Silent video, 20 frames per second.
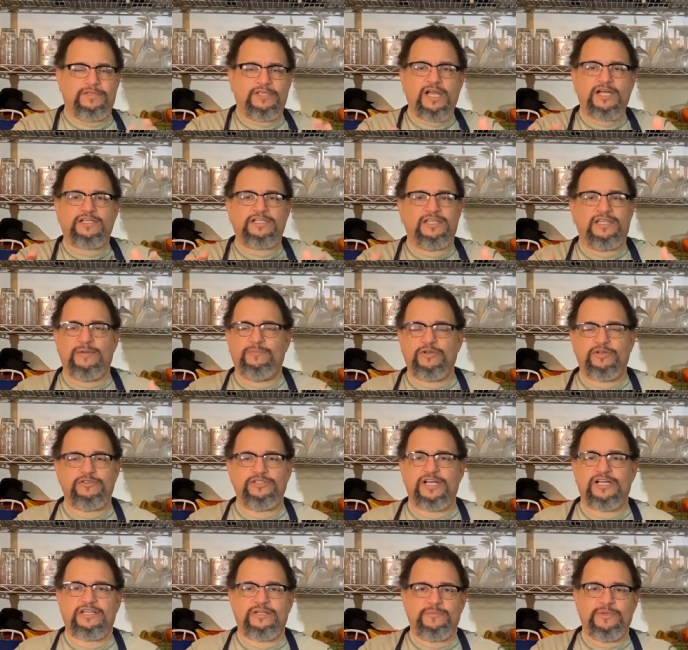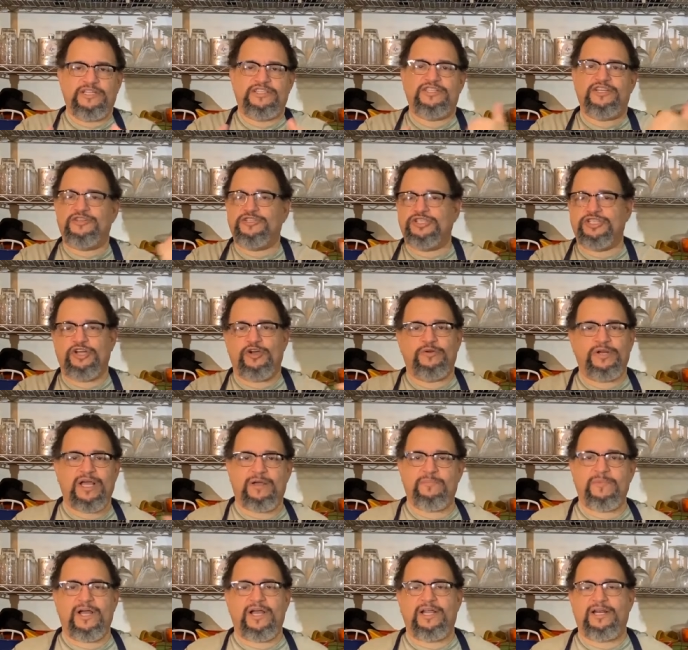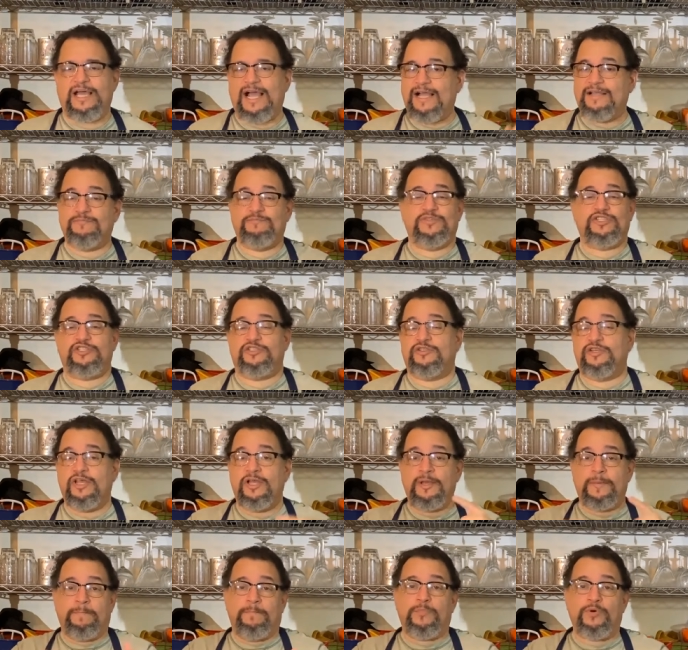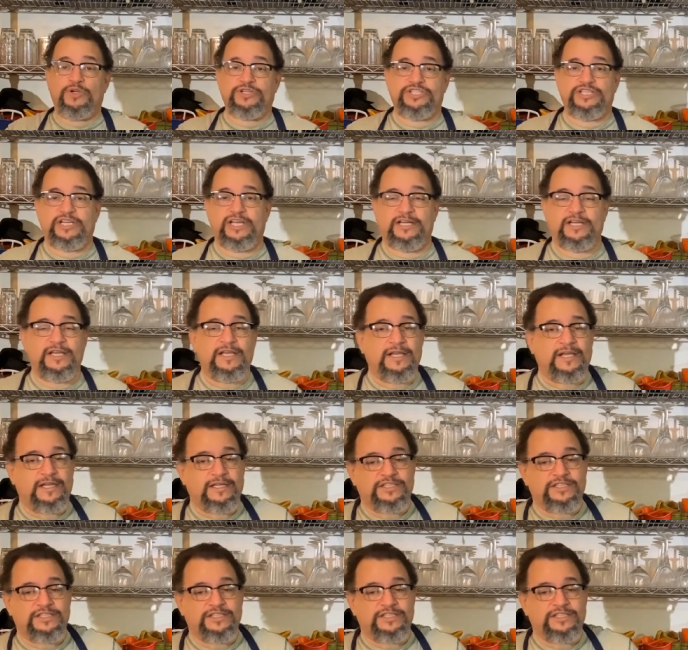Talk to them. Don't talk to me. It's their show, not mine. I'm just pushing it.